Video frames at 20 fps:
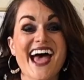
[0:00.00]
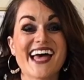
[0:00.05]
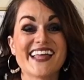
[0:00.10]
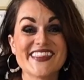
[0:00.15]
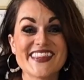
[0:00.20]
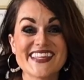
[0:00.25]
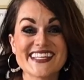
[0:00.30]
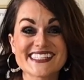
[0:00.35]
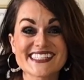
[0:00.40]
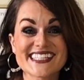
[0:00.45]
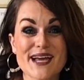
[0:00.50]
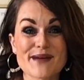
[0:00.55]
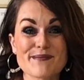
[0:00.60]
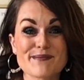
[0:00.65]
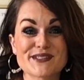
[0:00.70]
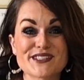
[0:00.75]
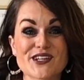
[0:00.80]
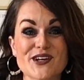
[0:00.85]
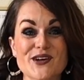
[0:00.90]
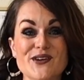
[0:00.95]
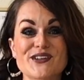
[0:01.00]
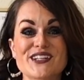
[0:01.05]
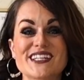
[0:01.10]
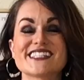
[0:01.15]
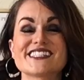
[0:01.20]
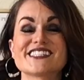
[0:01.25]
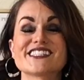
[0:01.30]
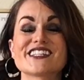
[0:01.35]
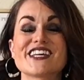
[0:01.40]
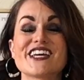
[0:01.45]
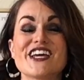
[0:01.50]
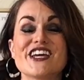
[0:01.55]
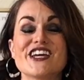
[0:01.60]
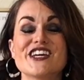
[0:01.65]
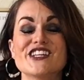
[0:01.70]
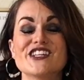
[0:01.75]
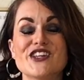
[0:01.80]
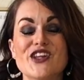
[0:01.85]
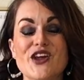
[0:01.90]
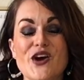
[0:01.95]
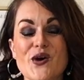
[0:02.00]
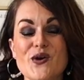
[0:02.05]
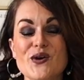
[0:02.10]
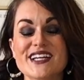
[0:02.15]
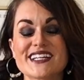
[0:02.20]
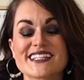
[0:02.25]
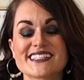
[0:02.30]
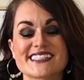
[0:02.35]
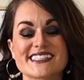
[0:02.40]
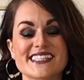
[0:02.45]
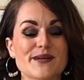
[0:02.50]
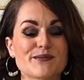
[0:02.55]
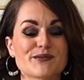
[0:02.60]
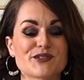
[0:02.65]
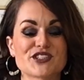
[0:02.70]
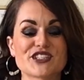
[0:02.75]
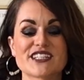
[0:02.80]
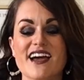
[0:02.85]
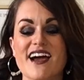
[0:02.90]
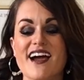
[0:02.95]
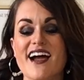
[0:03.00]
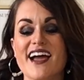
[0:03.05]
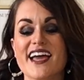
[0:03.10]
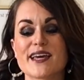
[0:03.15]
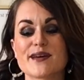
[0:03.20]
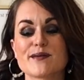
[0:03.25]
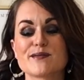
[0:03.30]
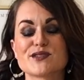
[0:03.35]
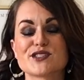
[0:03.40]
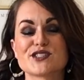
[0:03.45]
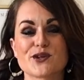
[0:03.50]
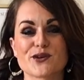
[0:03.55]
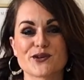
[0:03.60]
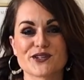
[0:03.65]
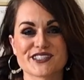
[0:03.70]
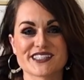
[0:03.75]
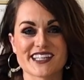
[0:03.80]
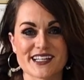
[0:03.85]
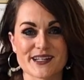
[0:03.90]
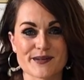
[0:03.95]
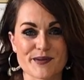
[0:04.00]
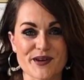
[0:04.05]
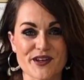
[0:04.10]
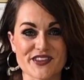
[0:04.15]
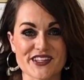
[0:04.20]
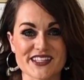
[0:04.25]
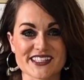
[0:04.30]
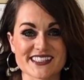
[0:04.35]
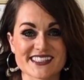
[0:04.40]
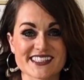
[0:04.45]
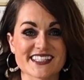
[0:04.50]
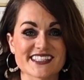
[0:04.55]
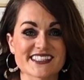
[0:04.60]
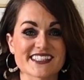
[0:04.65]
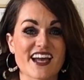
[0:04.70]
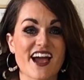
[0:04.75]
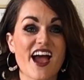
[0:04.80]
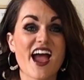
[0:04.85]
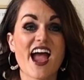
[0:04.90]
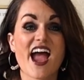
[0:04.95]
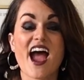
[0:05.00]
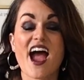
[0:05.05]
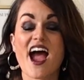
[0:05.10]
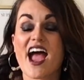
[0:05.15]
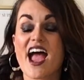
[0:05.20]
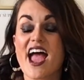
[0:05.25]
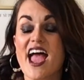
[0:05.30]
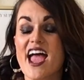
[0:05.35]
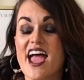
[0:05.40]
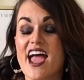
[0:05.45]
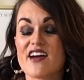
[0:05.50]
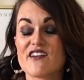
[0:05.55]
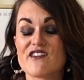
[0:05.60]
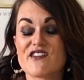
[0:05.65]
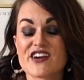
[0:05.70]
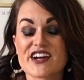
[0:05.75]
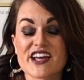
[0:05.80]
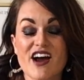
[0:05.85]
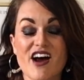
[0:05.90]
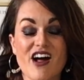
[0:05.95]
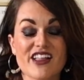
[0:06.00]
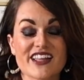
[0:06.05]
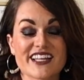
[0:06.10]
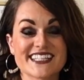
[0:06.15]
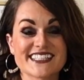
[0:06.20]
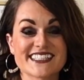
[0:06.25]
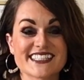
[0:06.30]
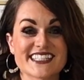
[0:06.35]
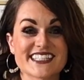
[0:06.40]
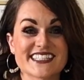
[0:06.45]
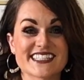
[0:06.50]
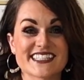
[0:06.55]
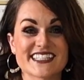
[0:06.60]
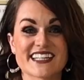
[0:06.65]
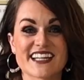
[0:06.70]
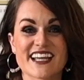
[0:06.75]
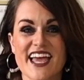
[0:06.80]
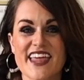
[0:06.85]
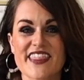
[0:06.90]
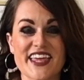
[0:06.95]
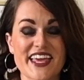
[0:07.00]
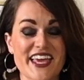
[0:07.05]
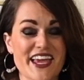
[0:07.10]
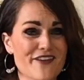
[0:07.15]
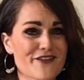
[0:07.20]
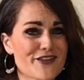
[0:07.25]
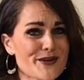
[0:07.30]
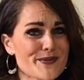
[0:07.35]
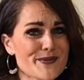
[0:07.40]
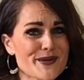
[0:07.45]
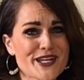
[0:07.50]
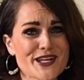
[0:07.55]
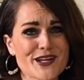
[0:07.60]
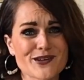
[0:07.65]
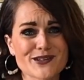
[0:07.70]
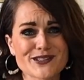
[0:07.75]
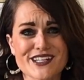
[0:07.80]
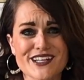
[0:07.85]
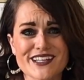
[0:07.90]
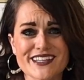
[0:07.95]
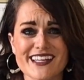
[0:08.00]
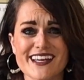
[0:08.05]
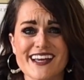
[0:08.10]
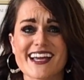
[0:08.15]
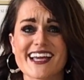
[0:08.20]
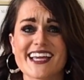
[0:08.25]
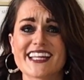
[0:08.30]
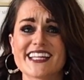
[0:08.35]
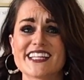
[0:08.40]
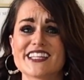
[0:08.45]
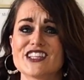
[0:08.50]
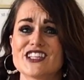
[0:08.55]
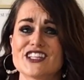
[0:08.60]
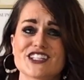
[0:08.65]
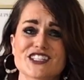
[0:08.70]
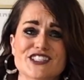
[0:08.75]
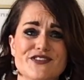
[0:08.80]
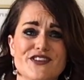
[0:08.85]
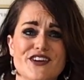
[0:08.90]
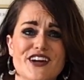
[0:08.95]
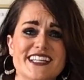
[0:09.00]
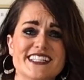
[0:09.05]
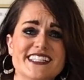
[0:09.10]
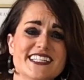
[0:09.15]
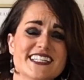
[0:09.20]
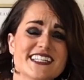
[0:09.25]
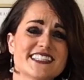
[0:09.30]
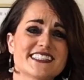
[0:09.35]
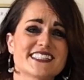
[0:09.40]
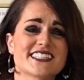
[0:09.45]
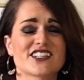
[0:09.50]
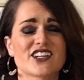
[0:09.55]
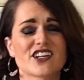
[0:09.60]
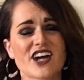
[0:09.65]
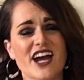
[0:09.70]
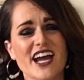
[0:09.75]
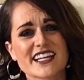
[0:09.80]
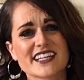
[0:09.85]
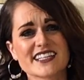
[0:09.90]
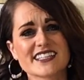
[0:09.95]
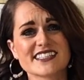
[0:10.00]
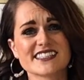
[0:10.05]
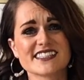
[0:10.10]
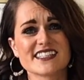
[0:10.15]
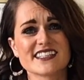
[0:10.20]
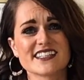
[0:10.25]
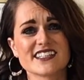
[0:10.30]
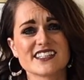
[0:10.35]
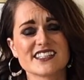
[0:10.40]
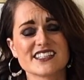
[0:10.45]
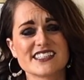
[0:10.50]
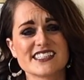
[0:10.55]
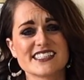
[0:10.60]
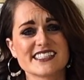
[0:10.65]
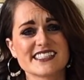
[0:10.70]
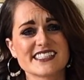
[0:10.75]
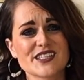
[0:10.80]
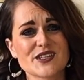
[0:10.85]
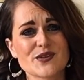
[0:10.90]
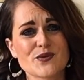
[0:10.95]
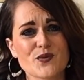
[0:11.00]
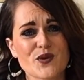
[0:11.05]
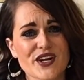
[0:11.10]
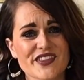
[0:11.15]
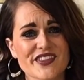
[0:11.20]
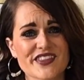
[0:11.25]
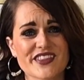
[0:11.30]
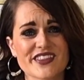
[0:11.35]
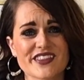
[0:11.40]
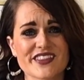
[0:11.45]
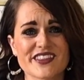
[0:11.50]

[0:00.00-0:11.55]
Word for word: And this episode is no exception. I am so excited about this because every holiday season, I think everybody goes online and looks for ideas and kind of to see what